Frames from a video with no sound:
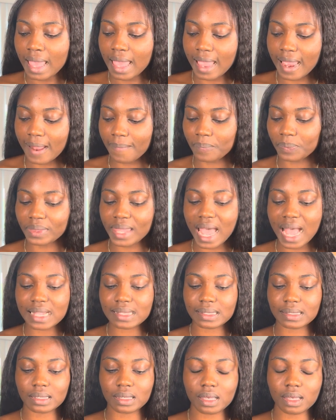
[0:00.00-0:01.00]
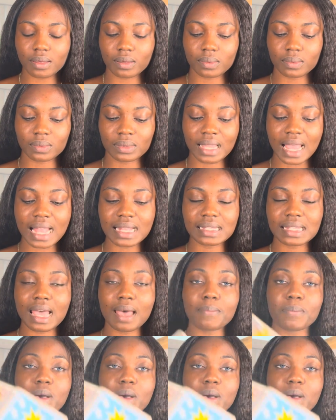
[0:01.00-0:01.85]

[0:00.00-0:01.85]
And that's that type